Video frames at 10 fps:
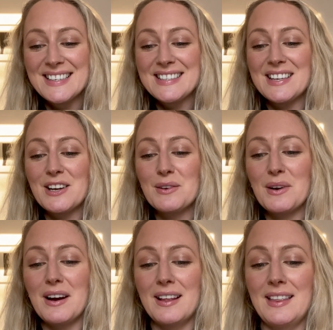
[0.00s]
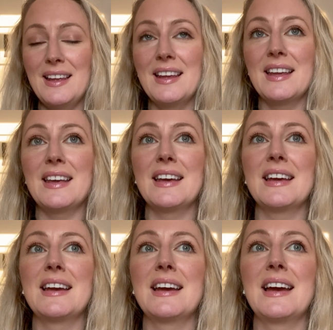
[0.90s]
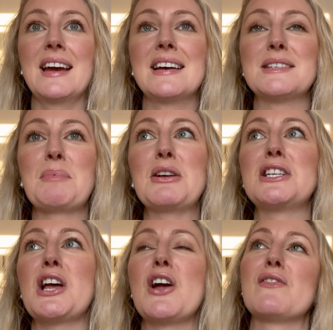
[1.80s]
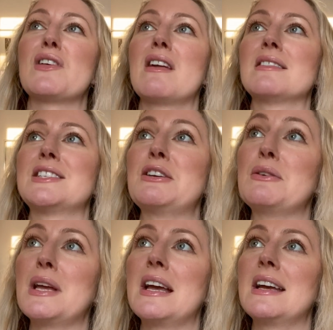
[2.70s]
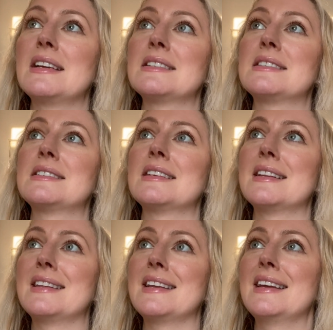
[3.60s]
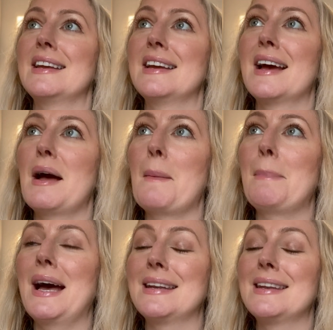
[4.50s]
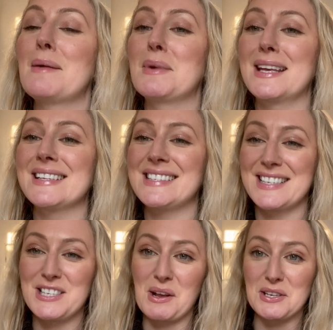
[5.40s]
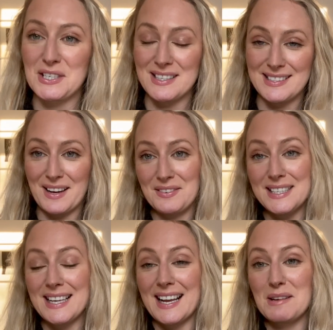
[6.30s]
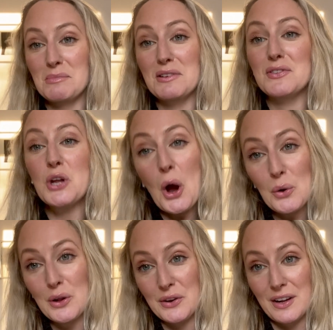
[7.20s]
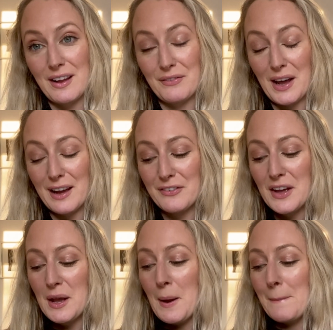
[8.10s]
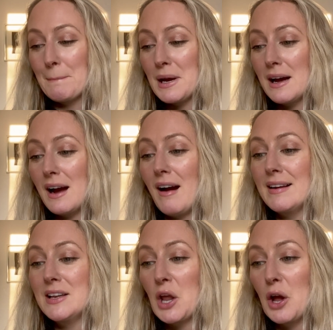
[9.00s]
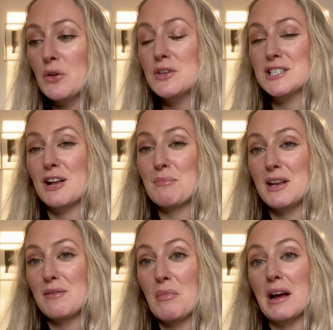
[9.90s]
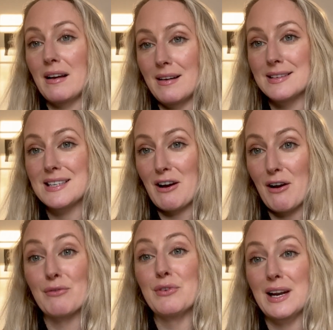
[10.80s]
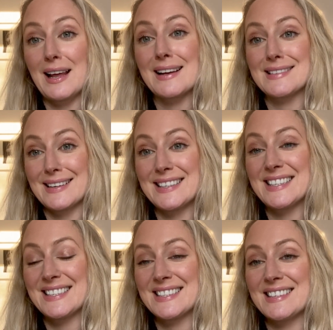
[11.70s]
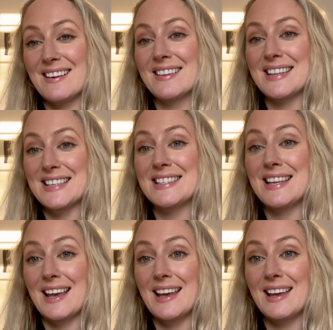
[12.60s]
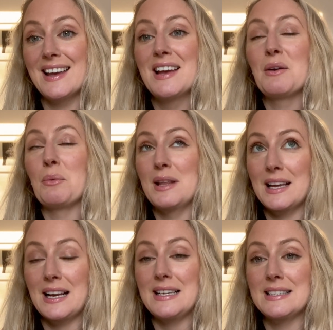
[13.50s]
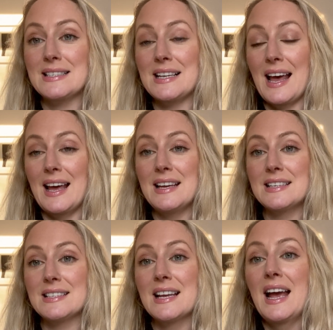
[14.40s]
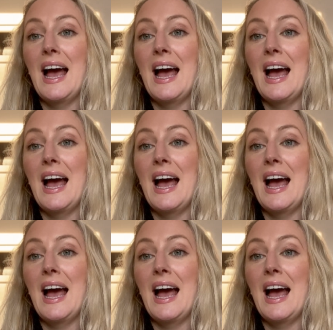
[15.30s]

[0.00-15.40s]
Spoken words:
So I think, especially over the last 2 years, the pandemic situation has definitely taken a bit of a toll on our love life, but I know that so many of my clients are really excited to start this year with a clean slate